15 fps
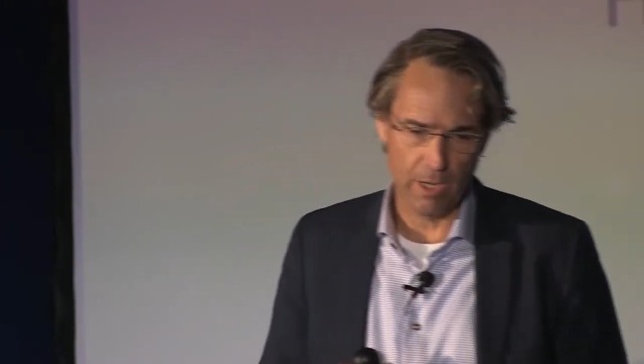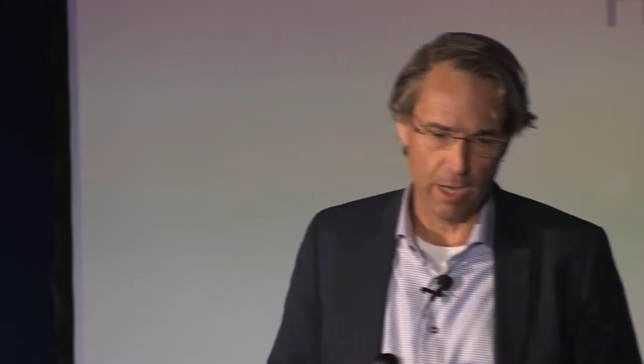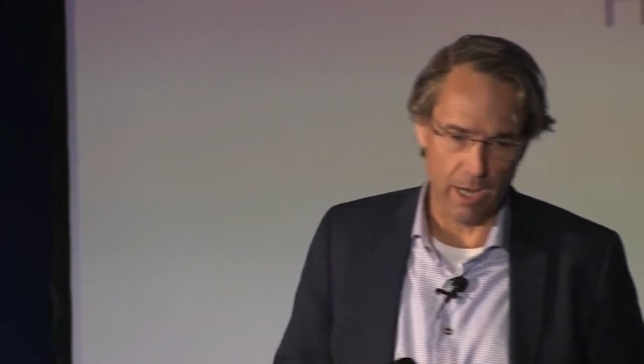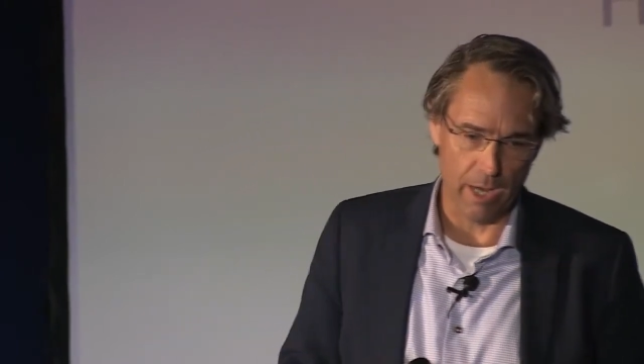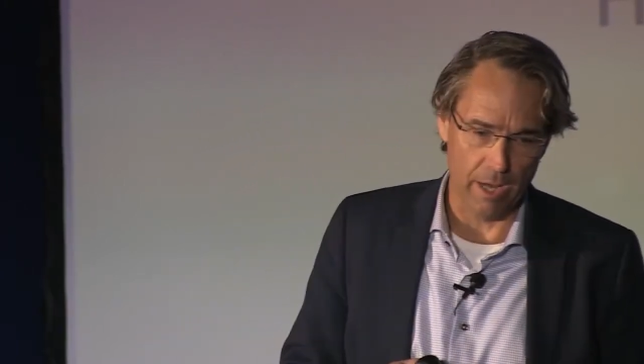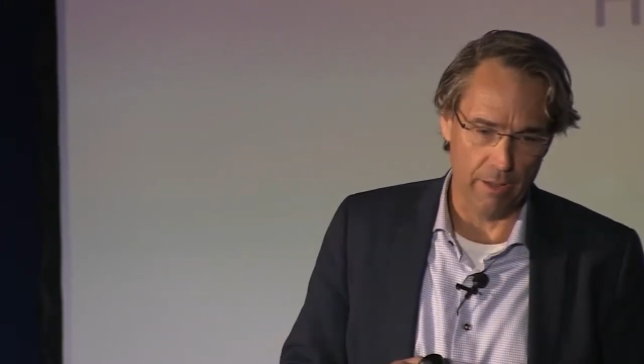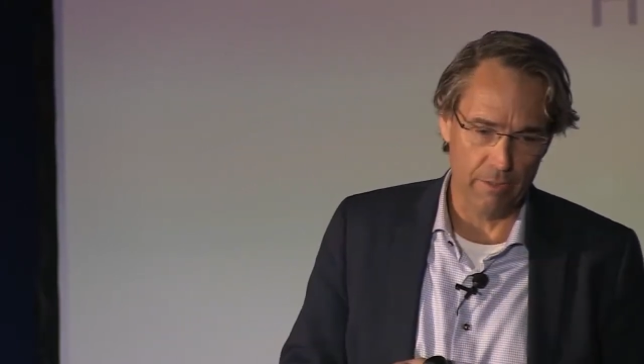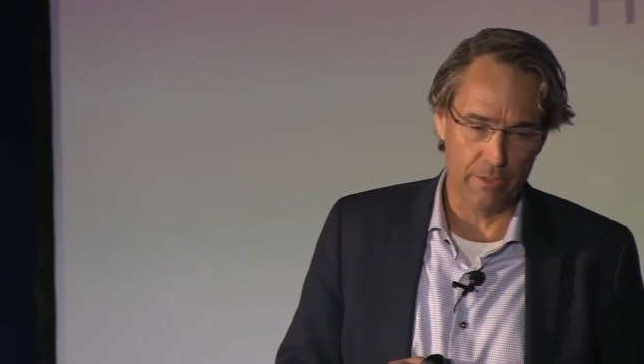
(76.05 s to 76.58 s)

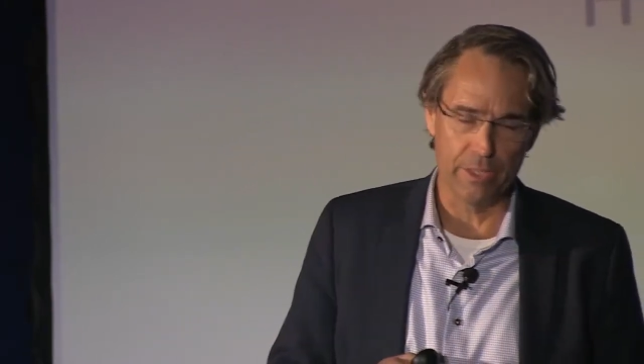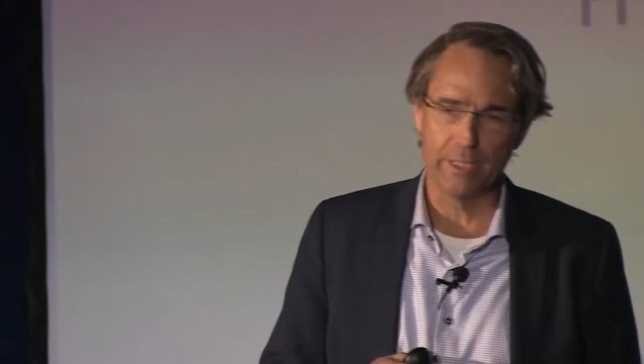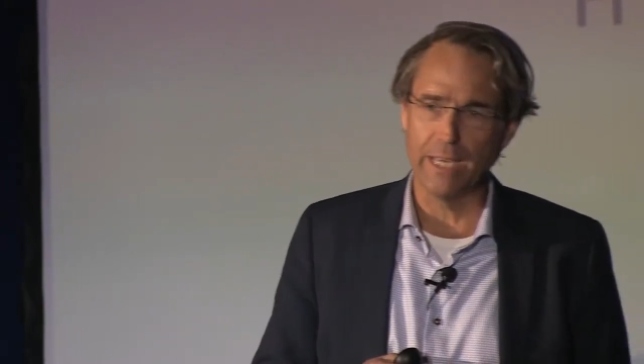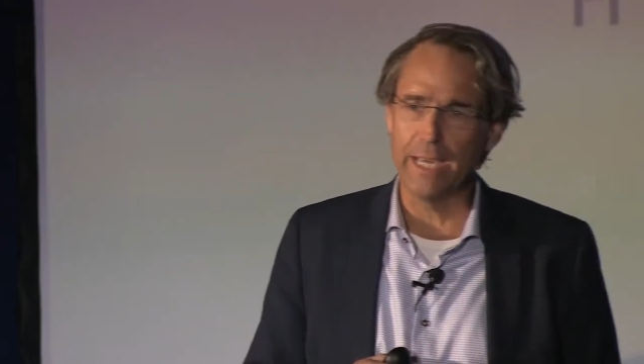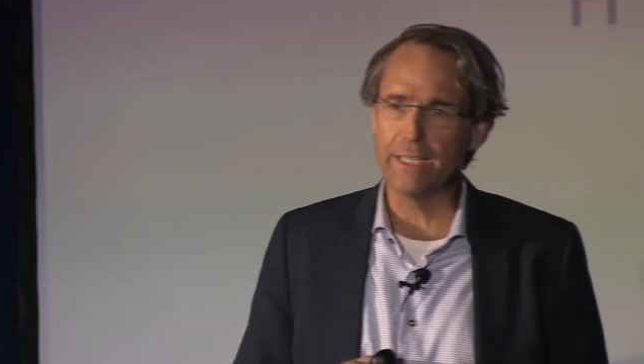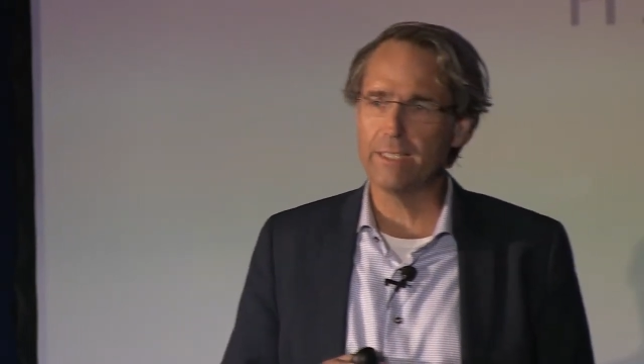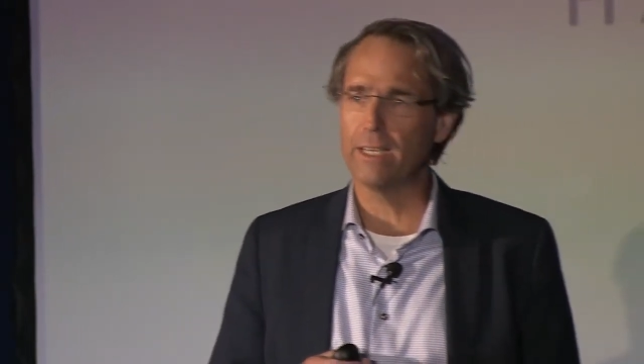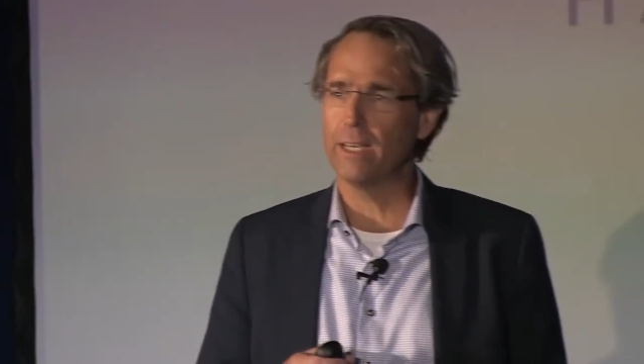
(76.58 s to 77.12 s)
the
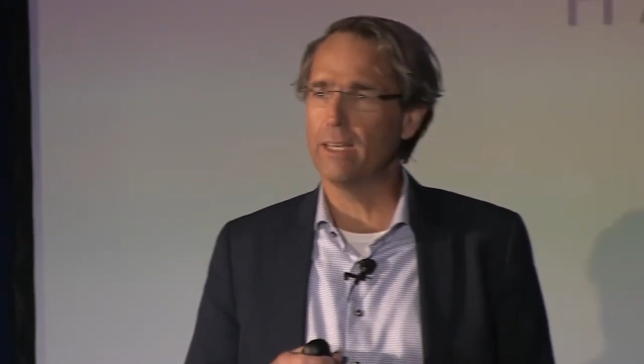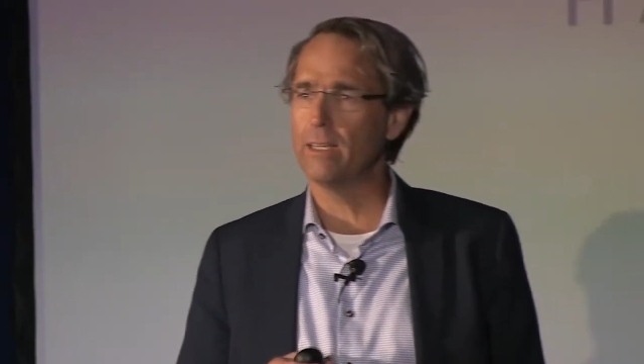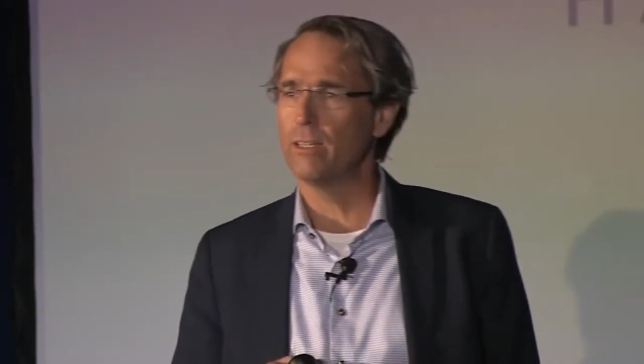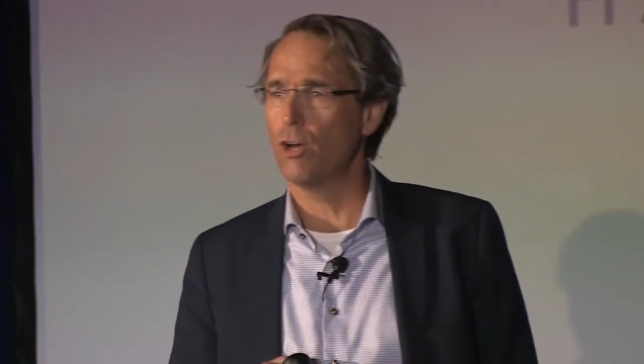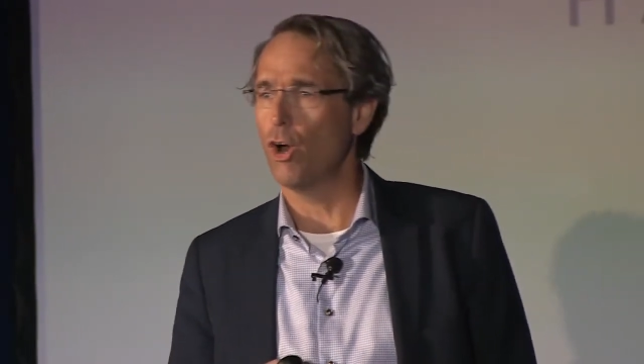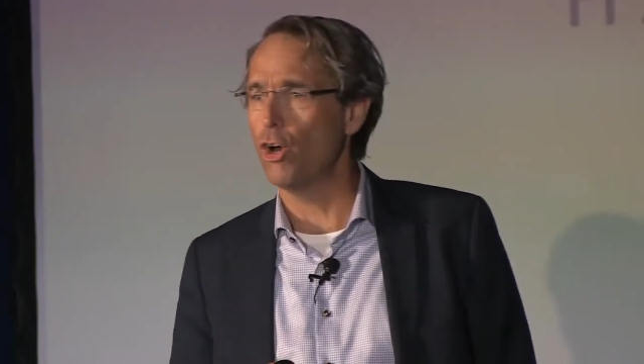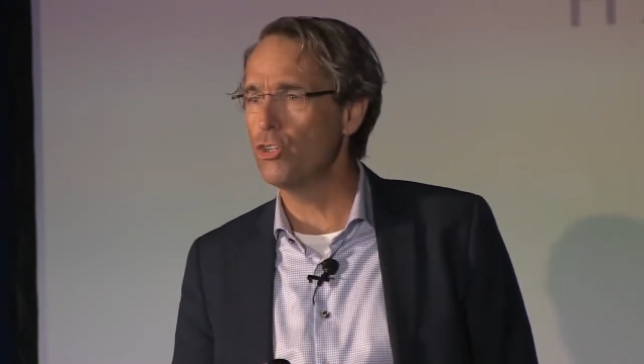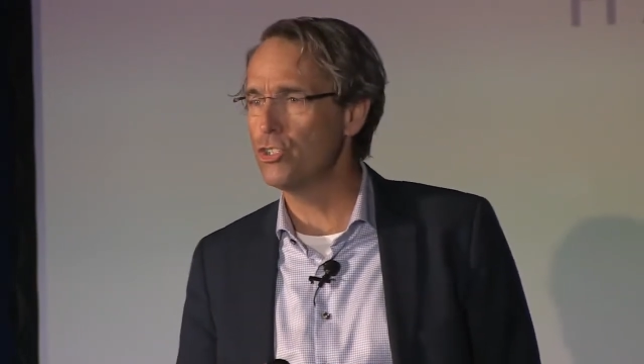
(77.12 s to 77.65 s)
data
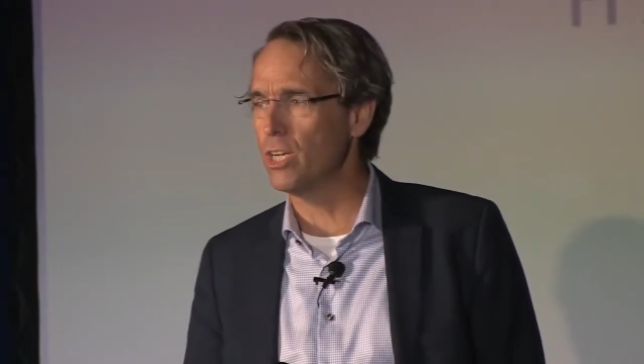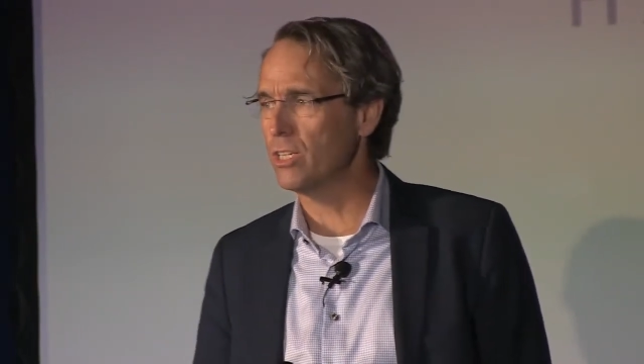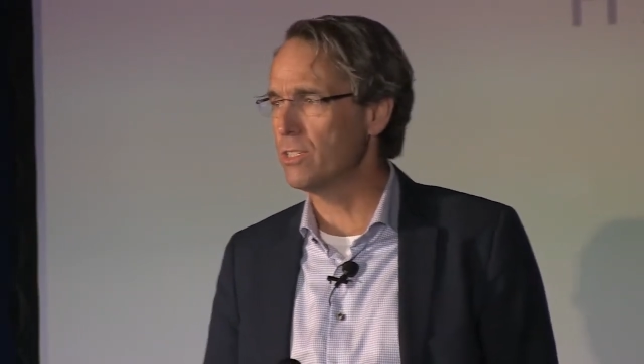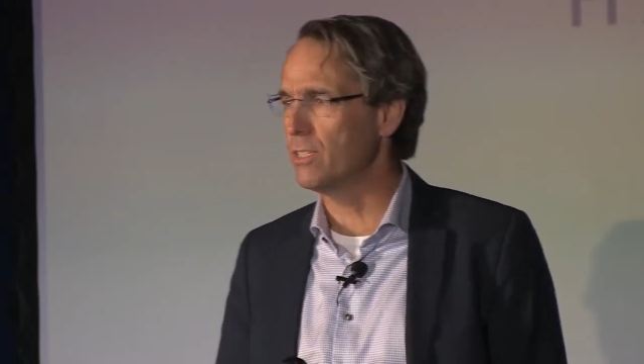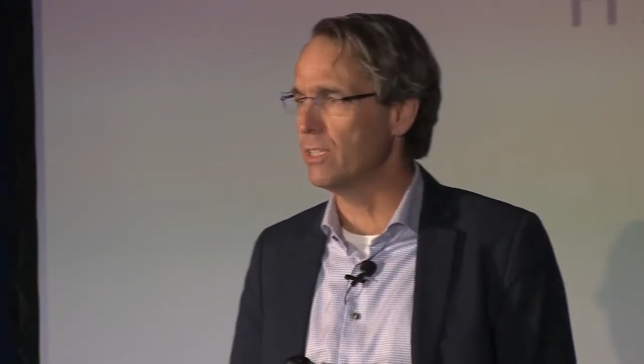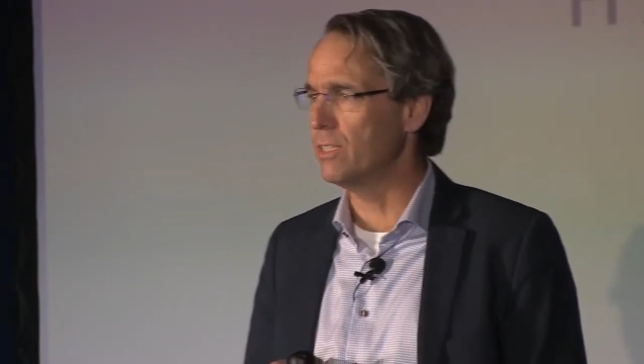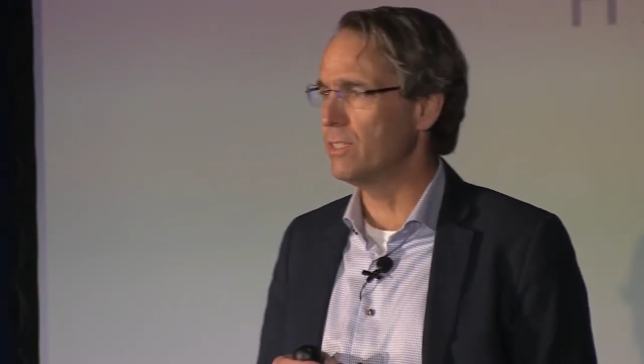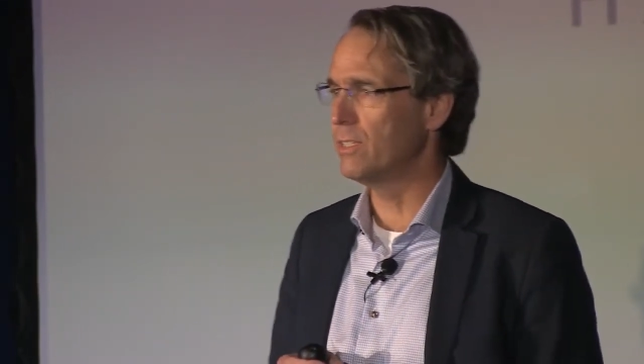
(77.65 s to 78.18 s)
on
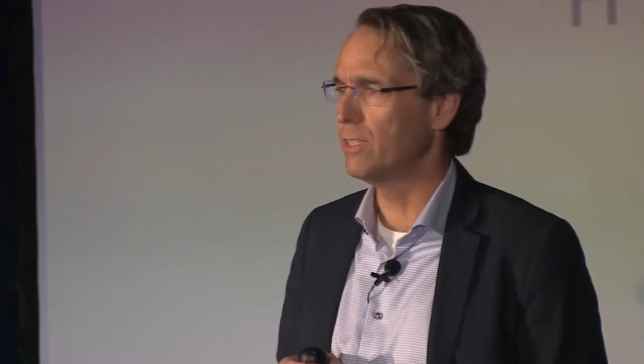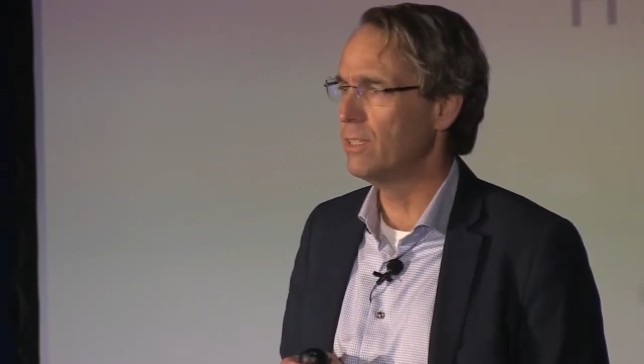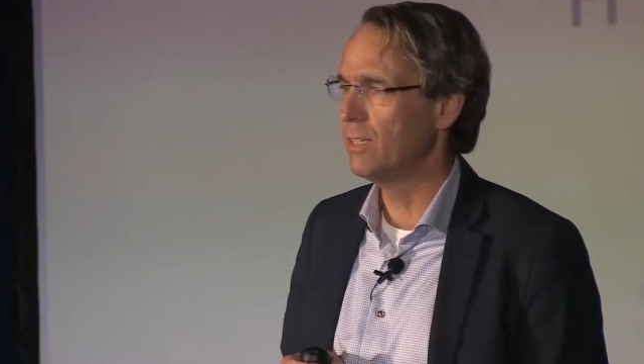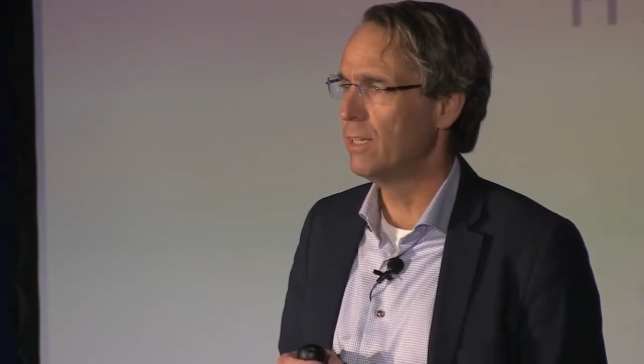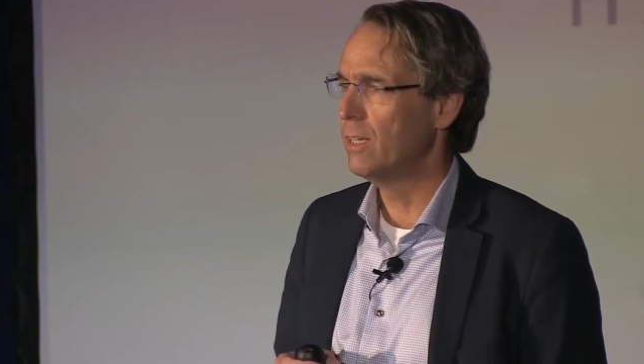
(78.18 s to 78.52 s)
justice